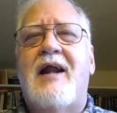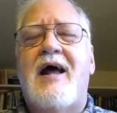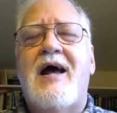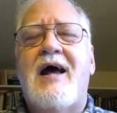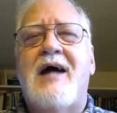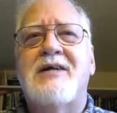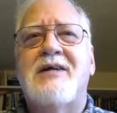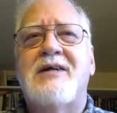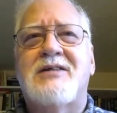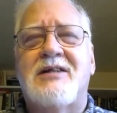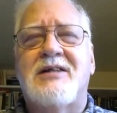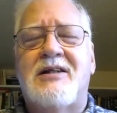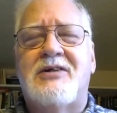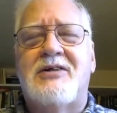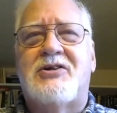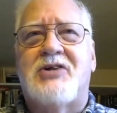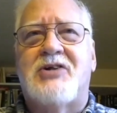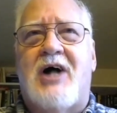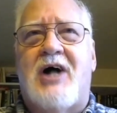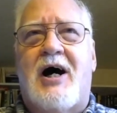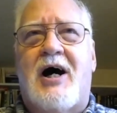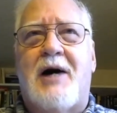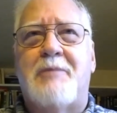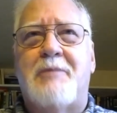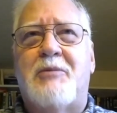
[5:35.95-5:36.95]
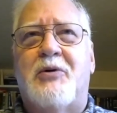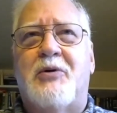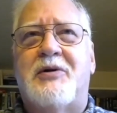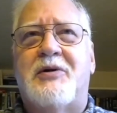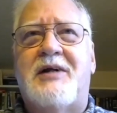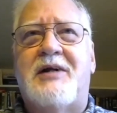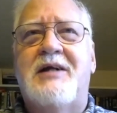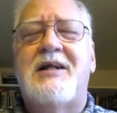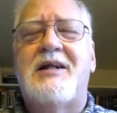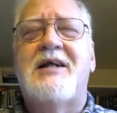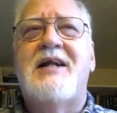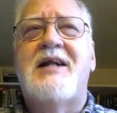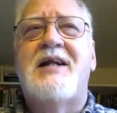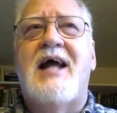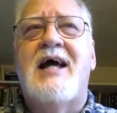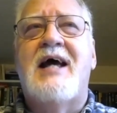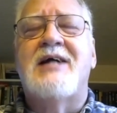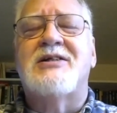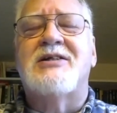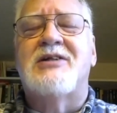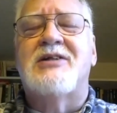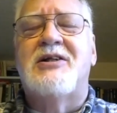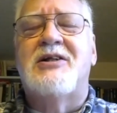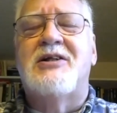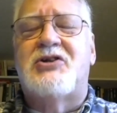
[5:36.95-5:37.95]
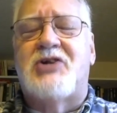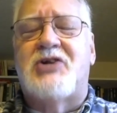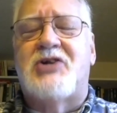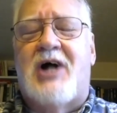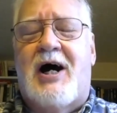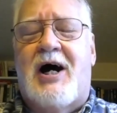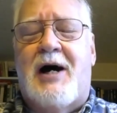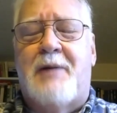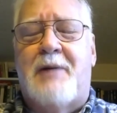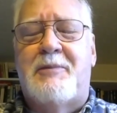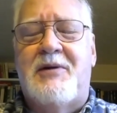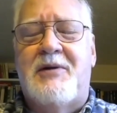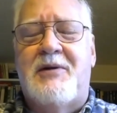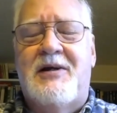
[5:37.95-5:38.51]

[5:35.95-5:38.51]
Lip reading: excellent job, or did an excellent job,